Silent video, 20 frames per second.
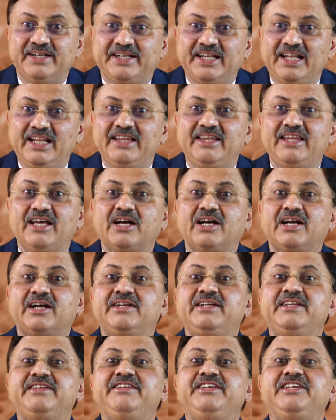till the
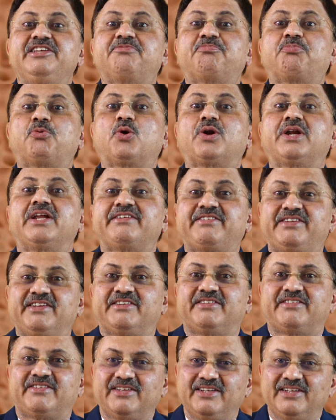disease
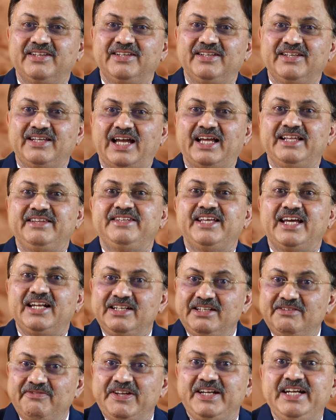progresses, and
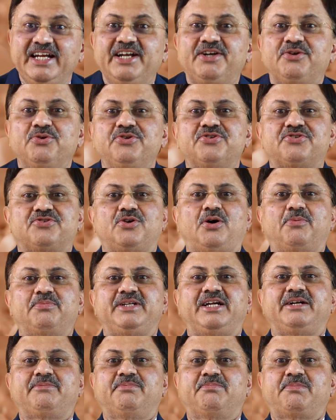then we need to stop
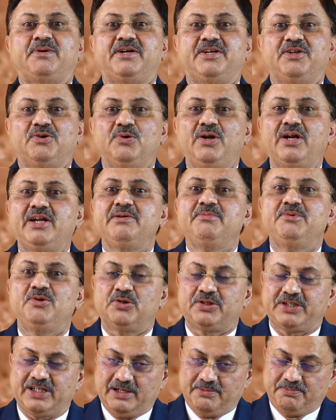that particular
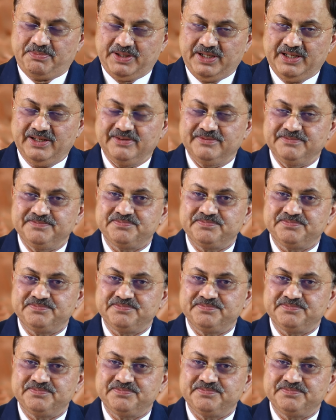immunotherapy.